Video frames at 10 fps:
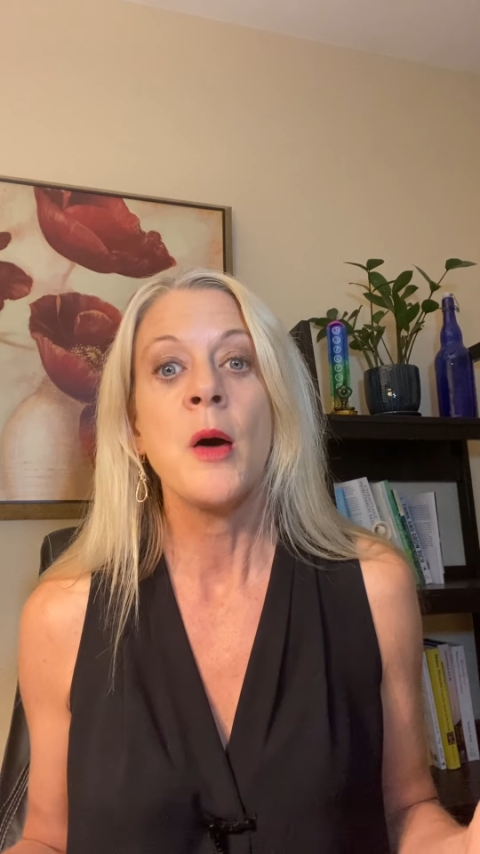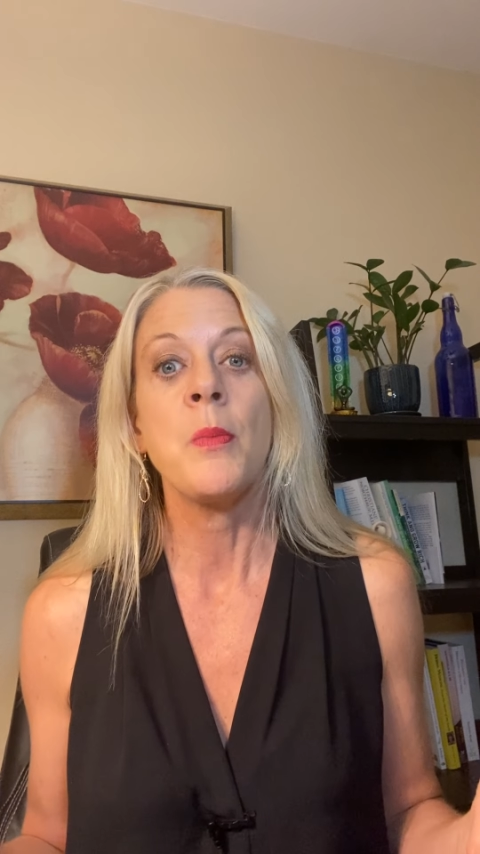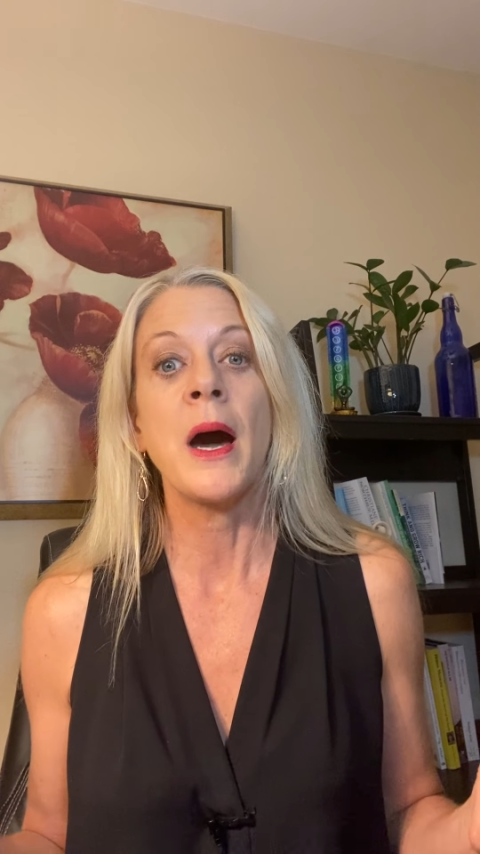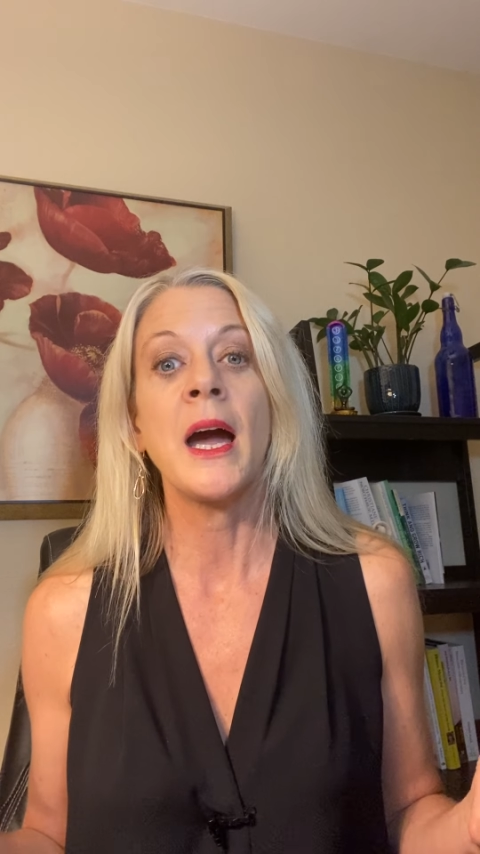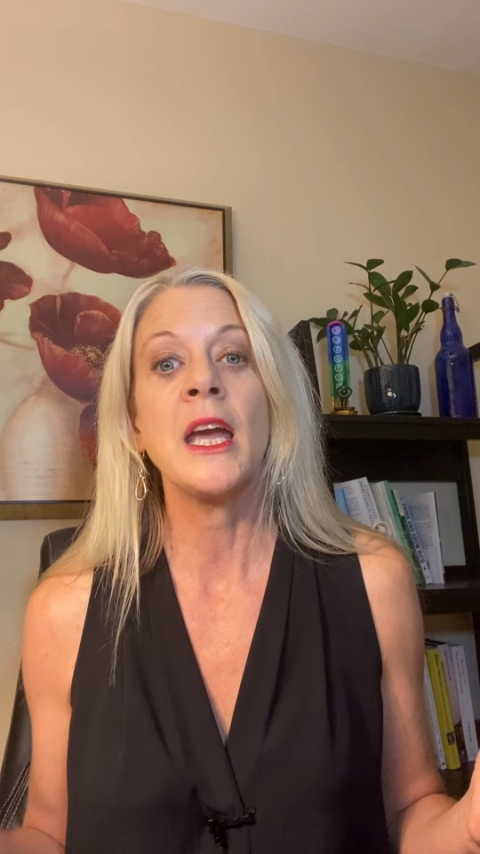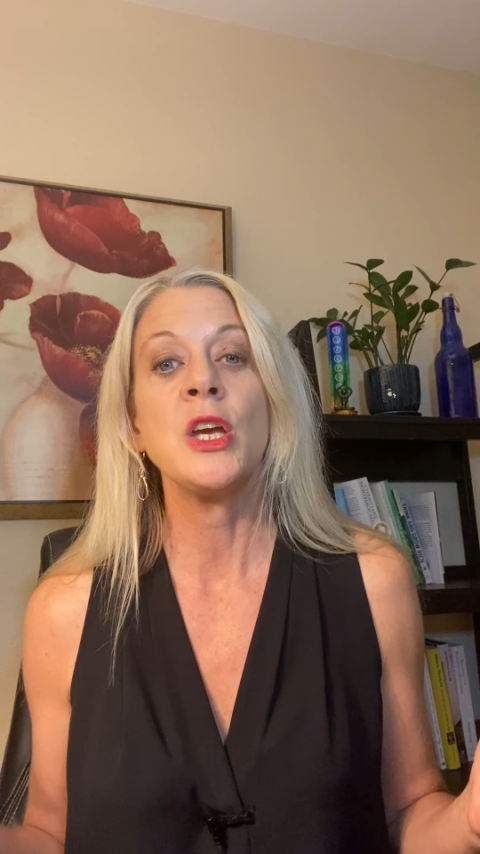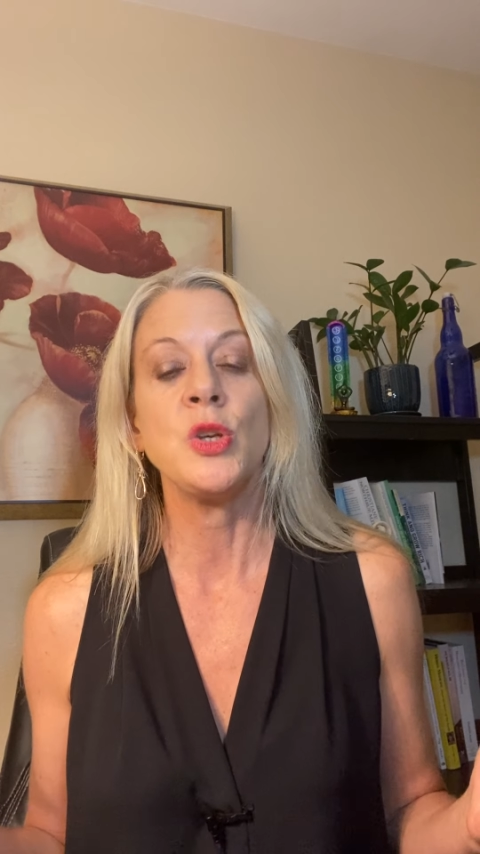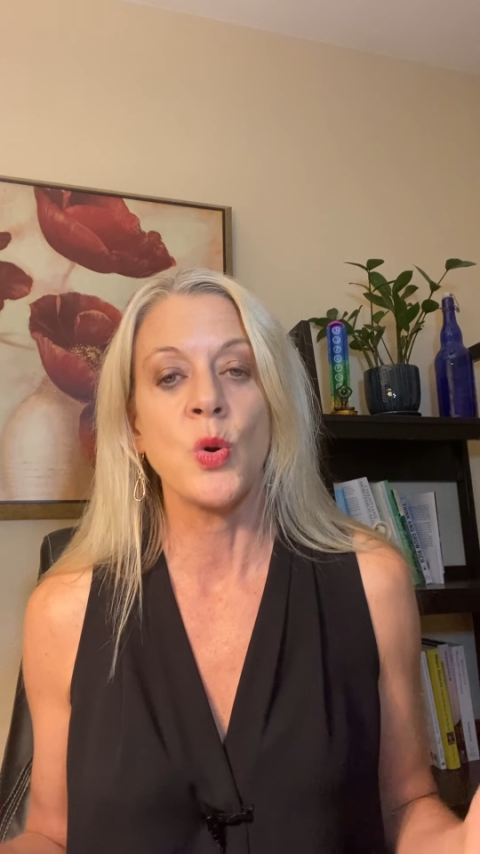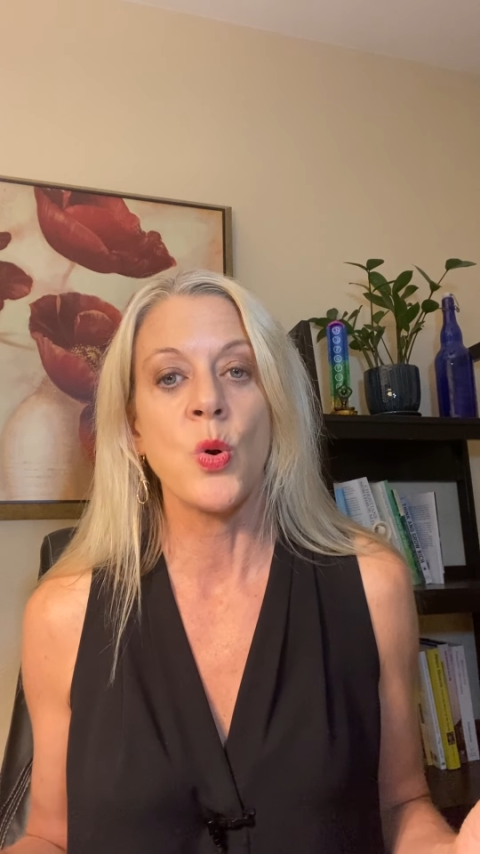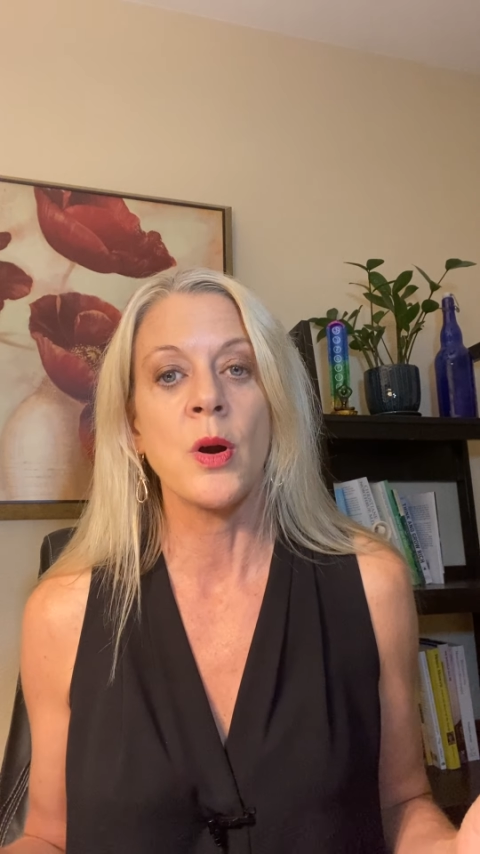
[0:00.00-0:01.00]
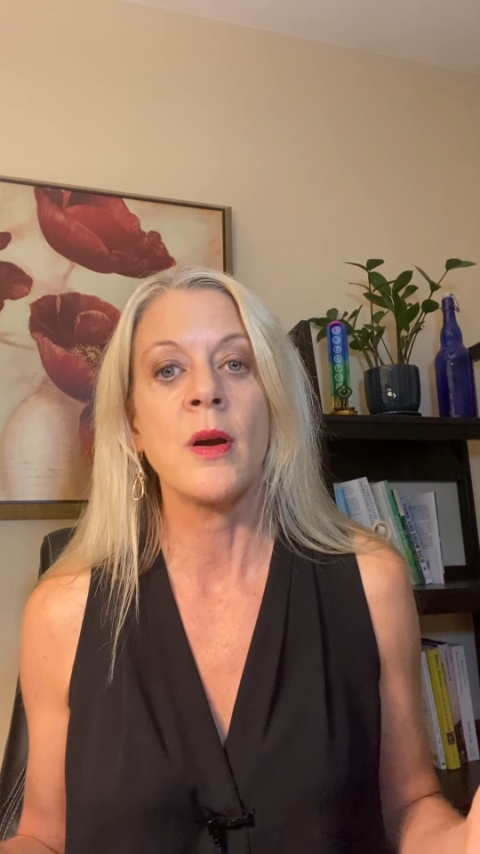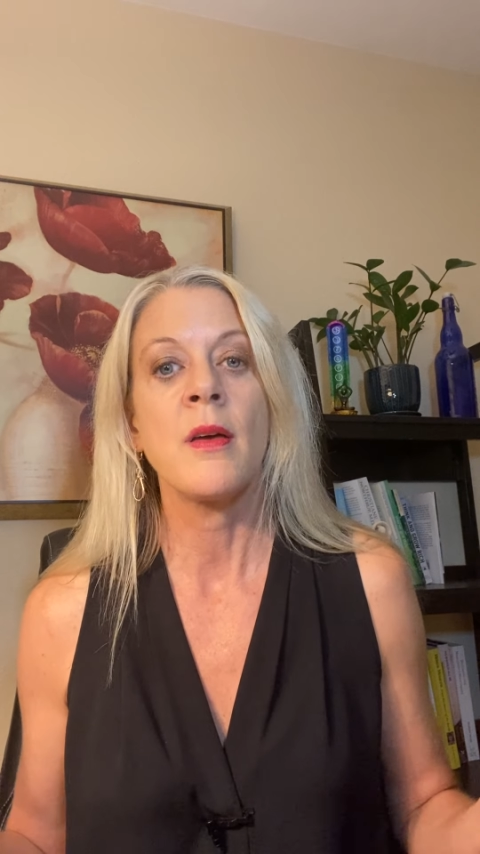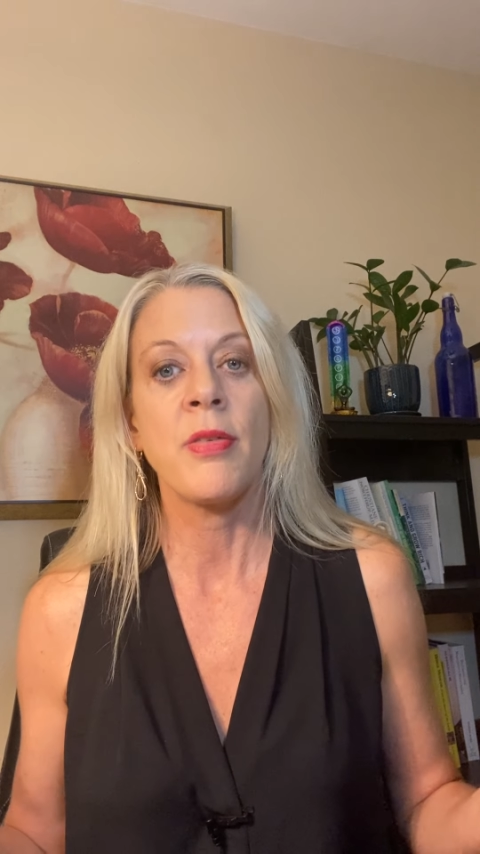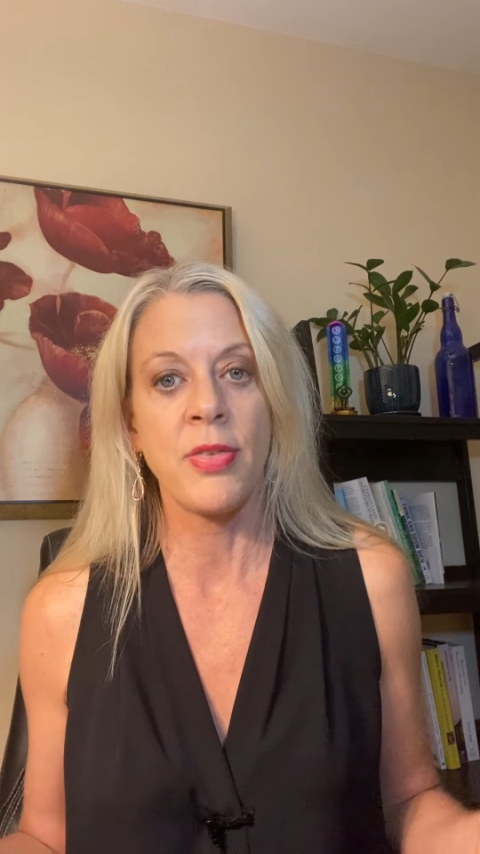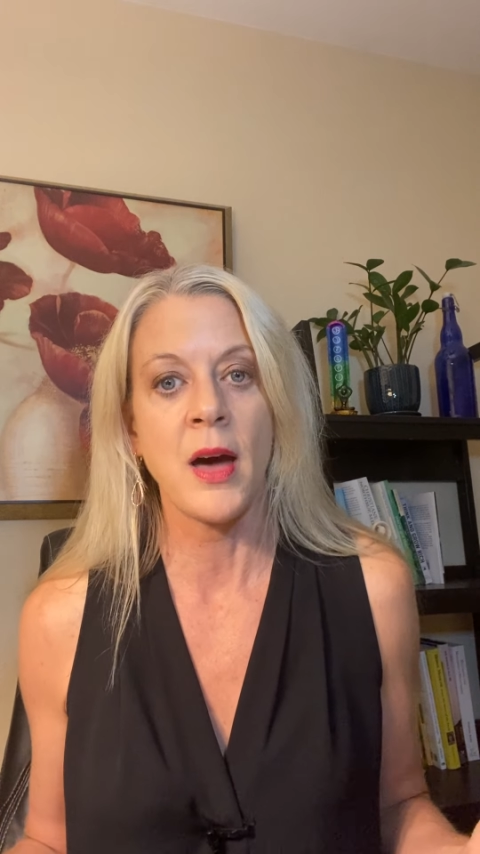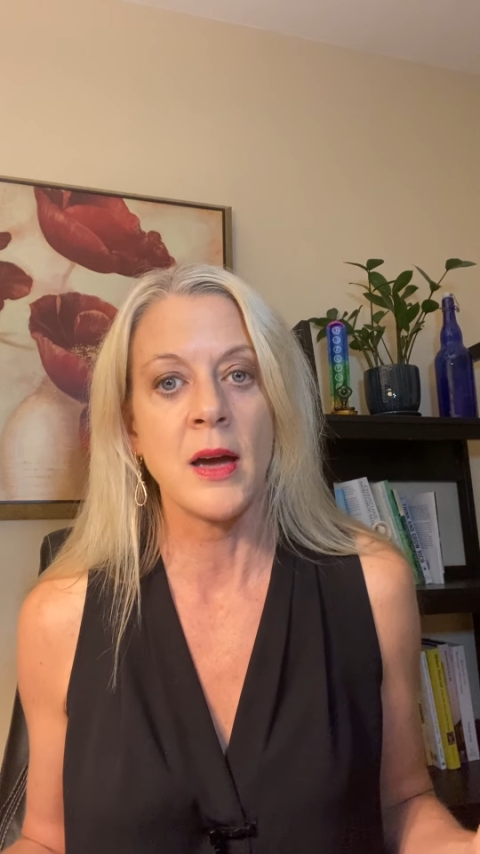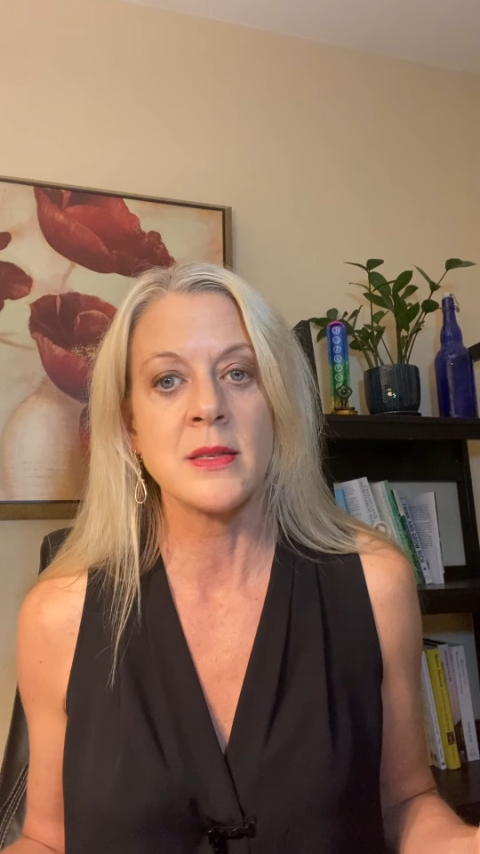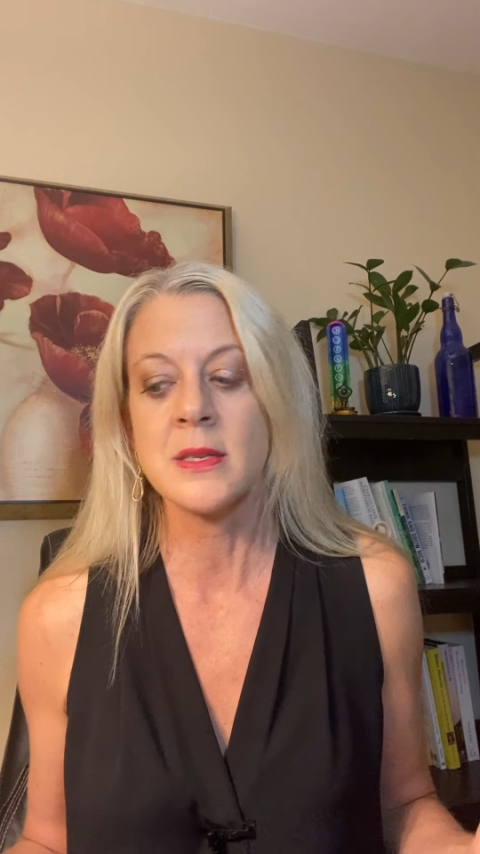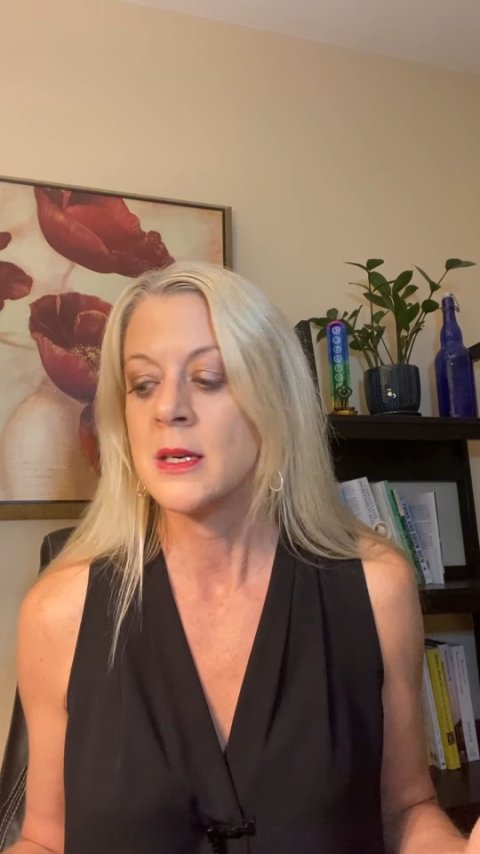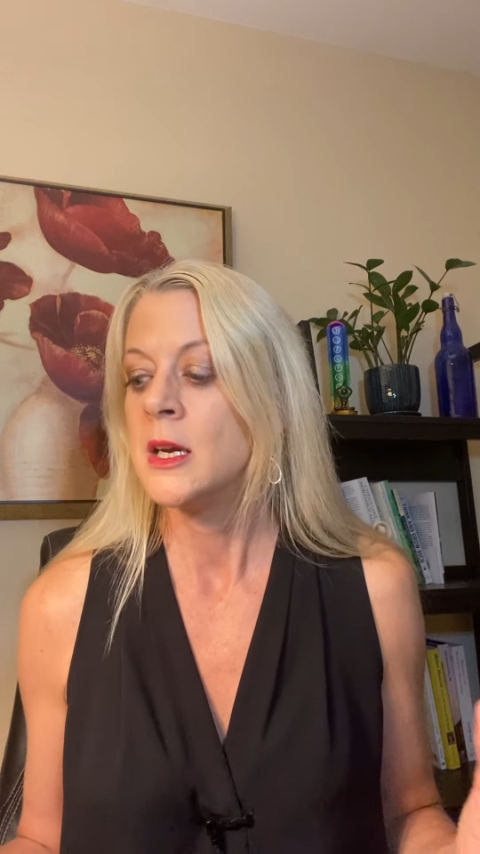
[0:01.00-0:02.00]
by your
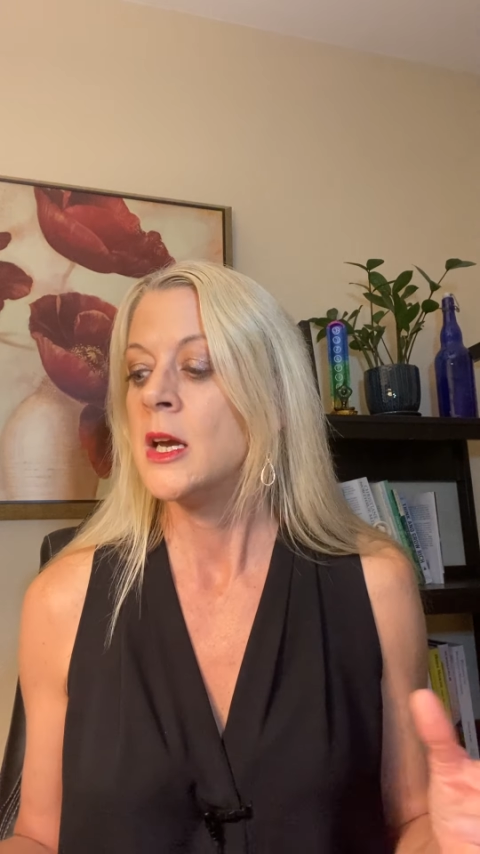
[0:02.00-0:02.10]
thoughts.